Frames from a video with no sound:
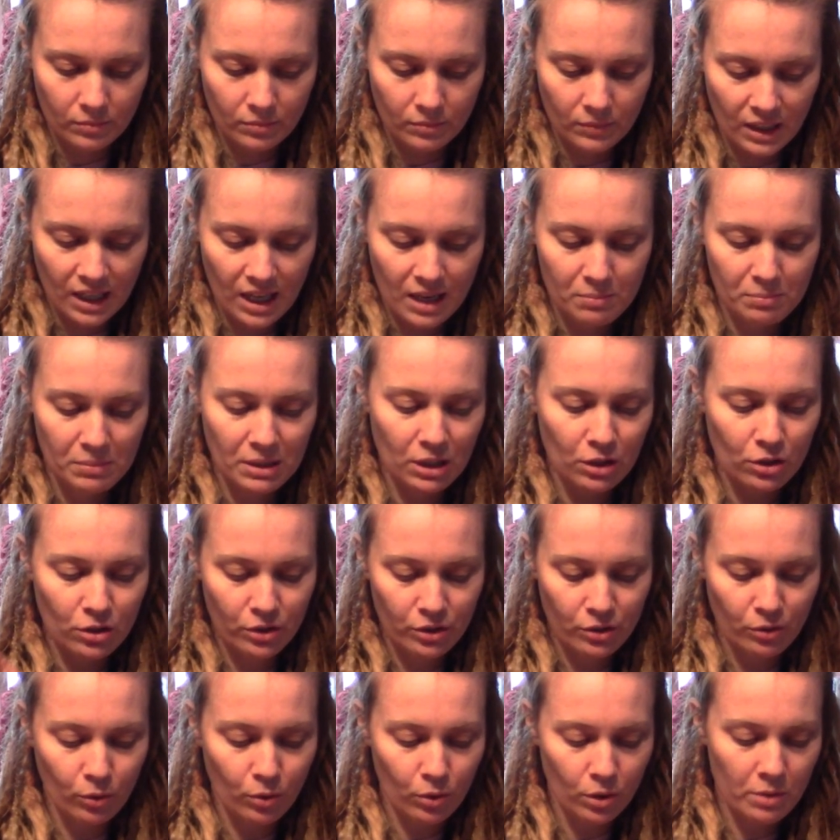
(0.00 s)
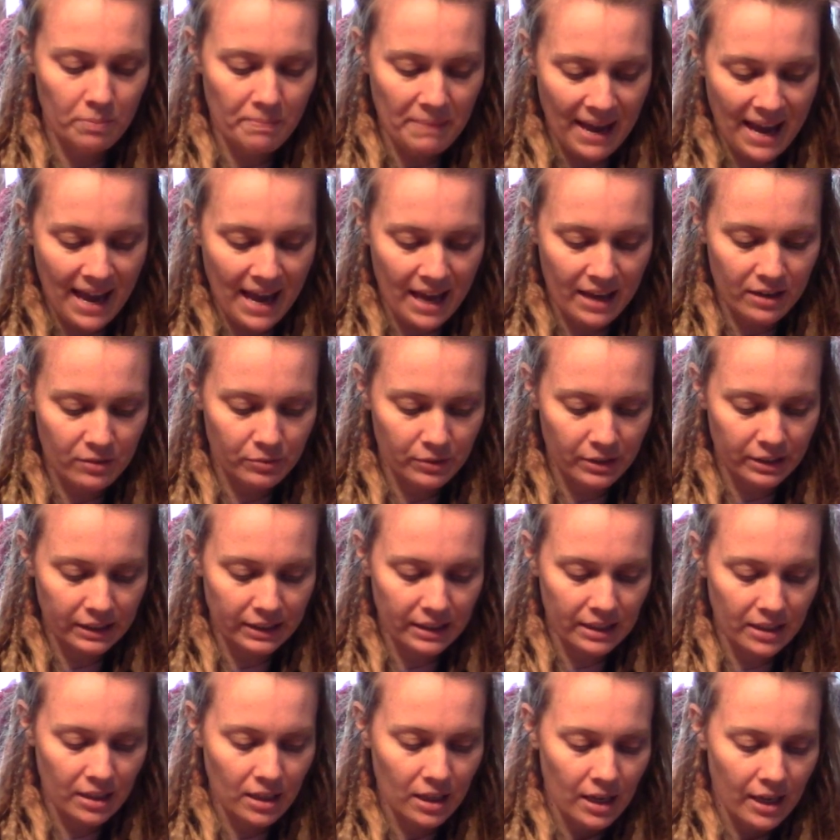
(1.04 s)
can be good or bad,
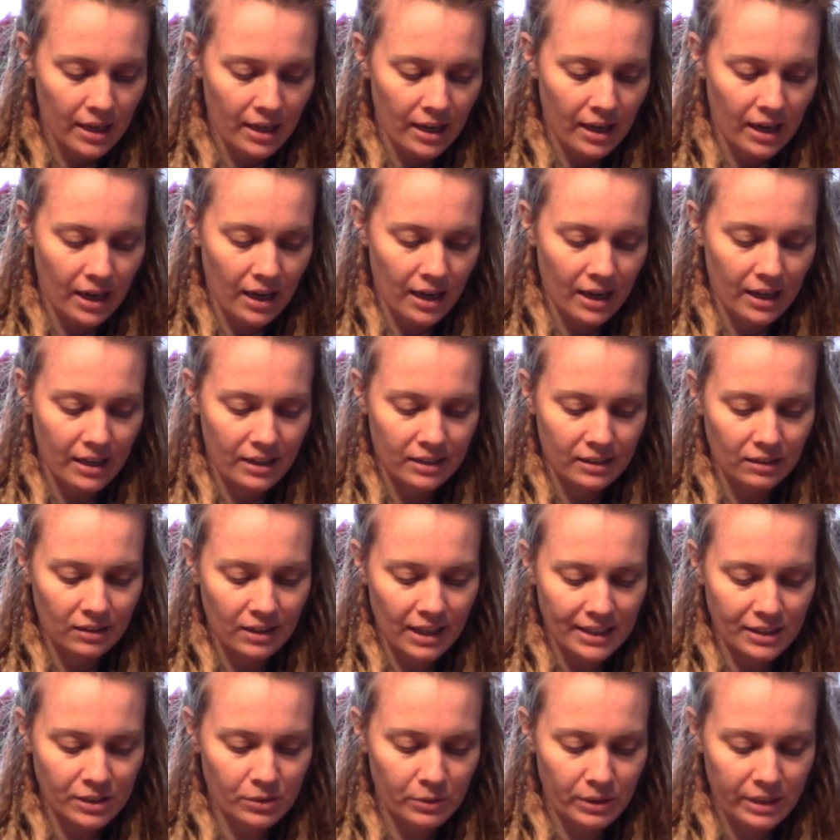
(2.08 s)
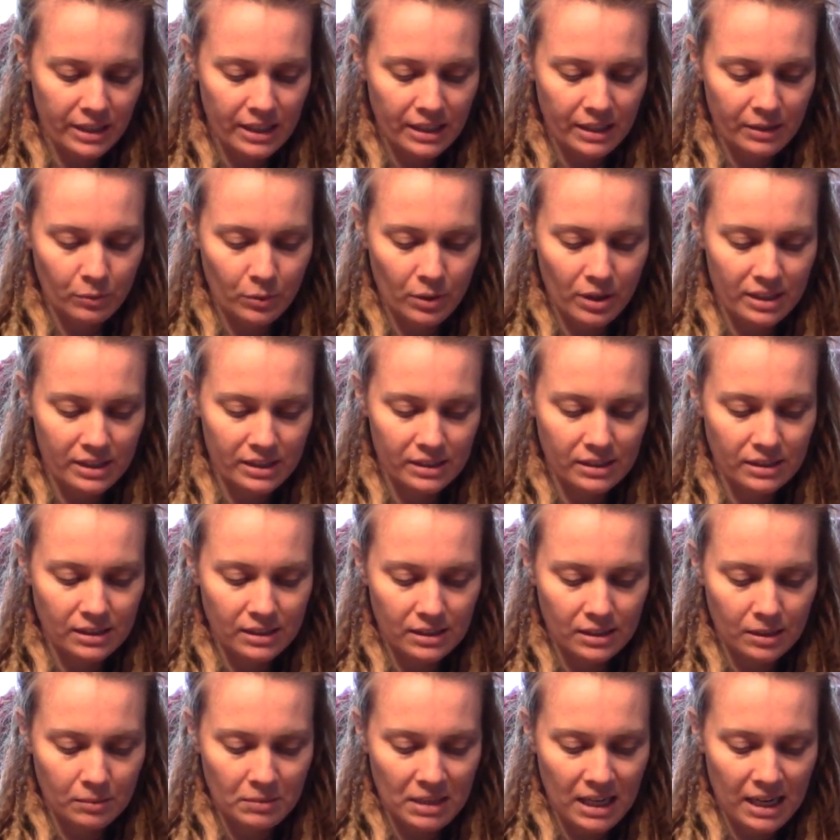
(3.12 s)
really. Uh, in the last reading, it was
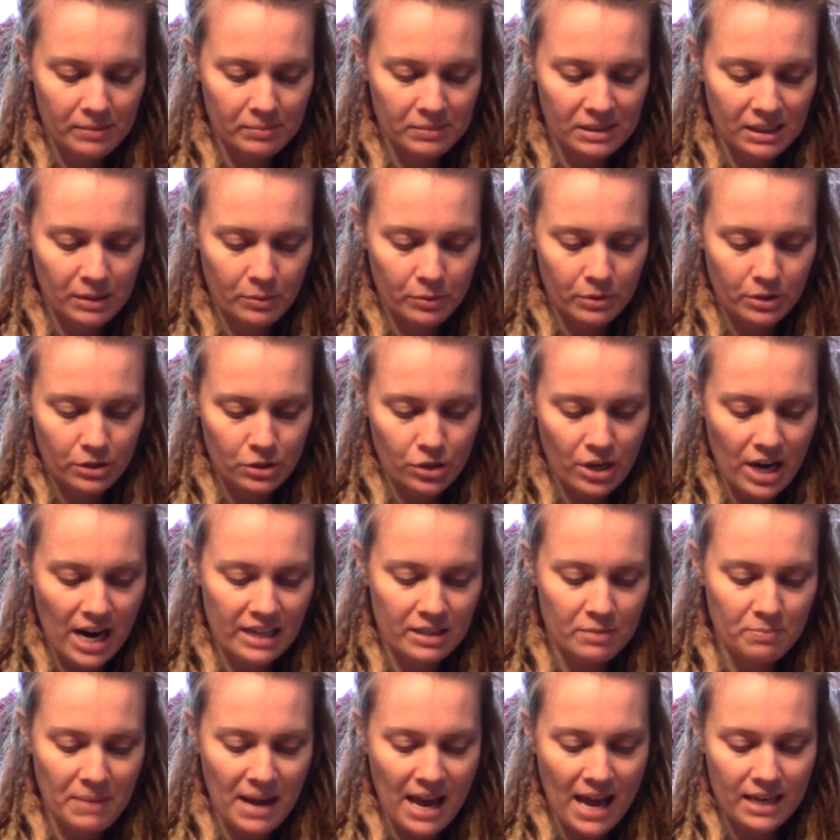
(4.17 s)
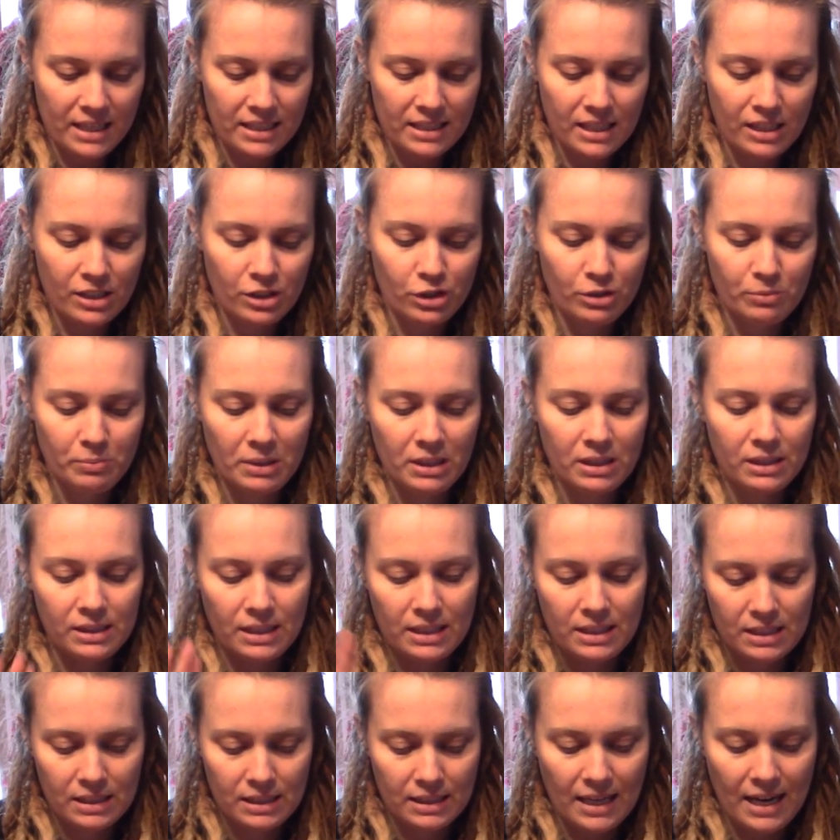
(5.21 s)
sometimes they would attract bad attention because they
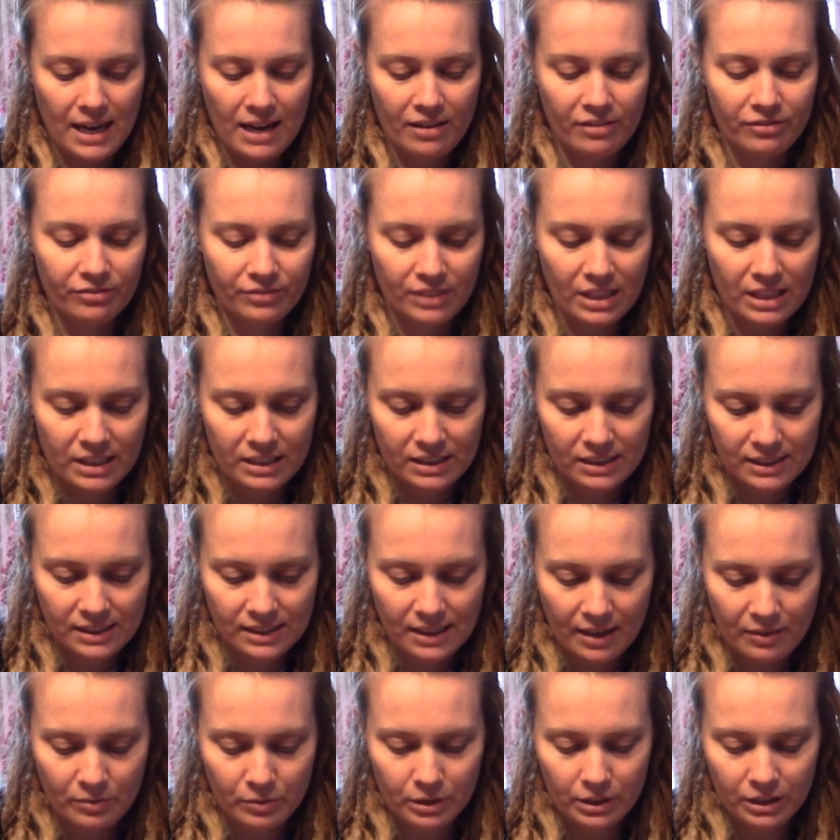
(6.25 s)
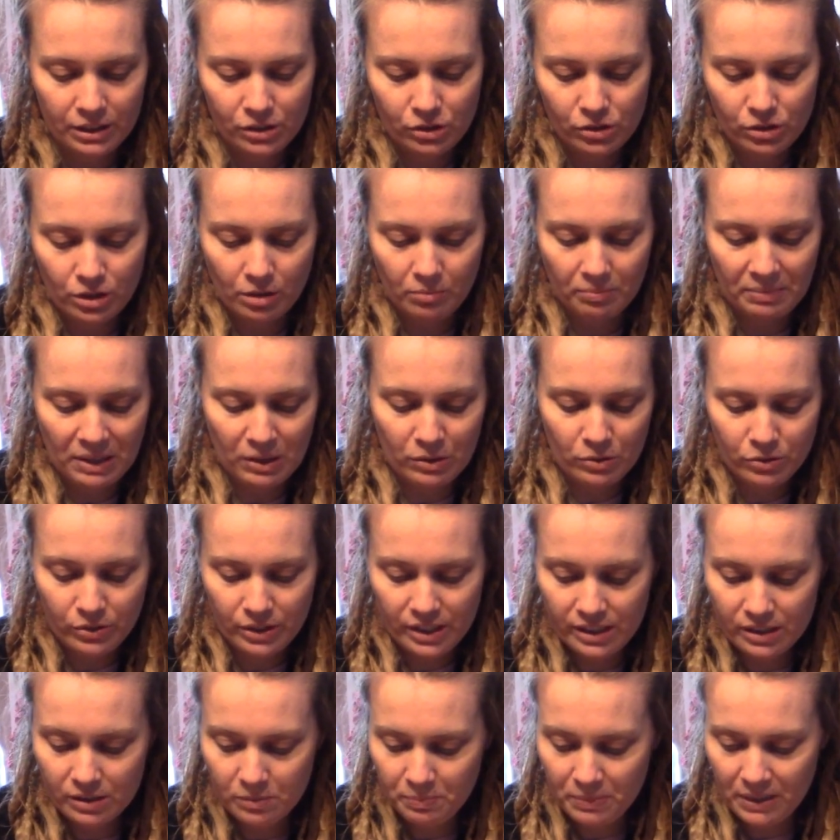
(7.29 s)
didn't have they didn't set really strong
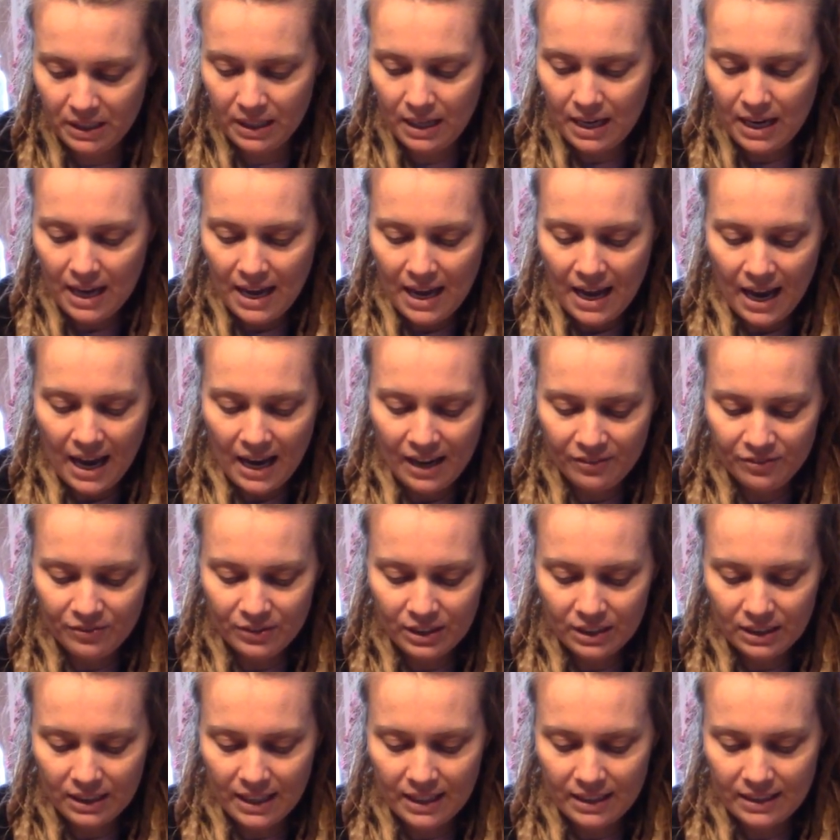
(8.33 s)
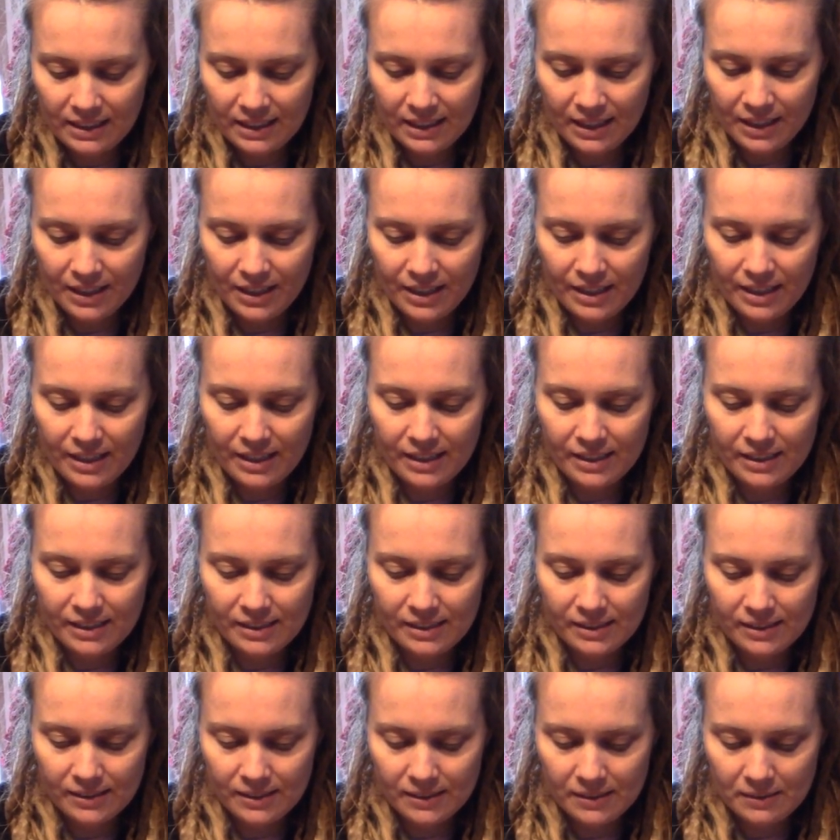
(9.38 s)
boundaries. But I feel like there
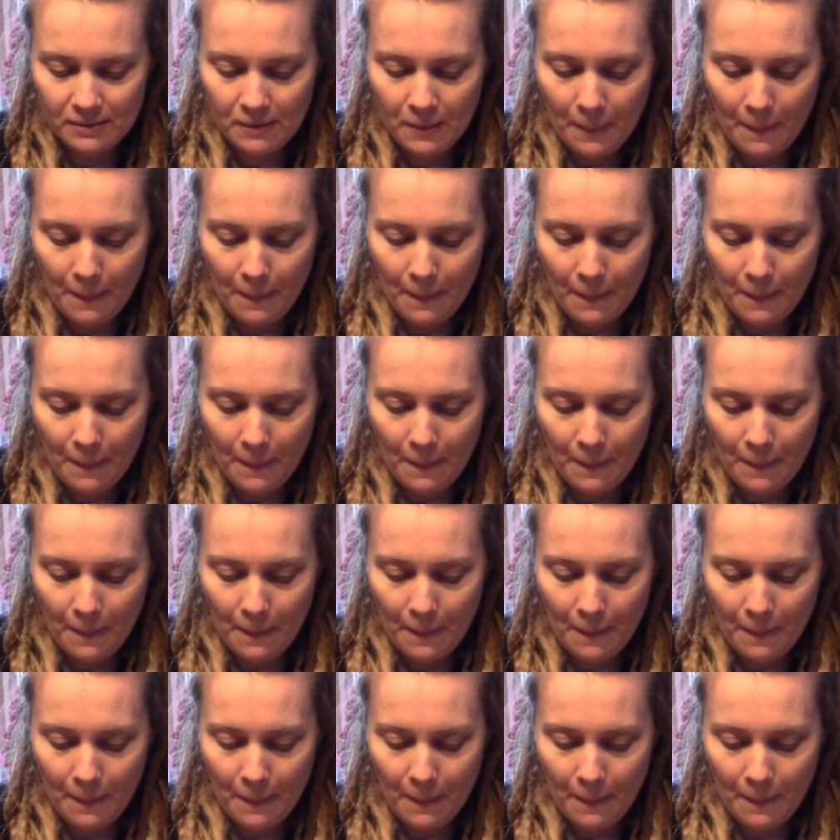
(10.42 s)
is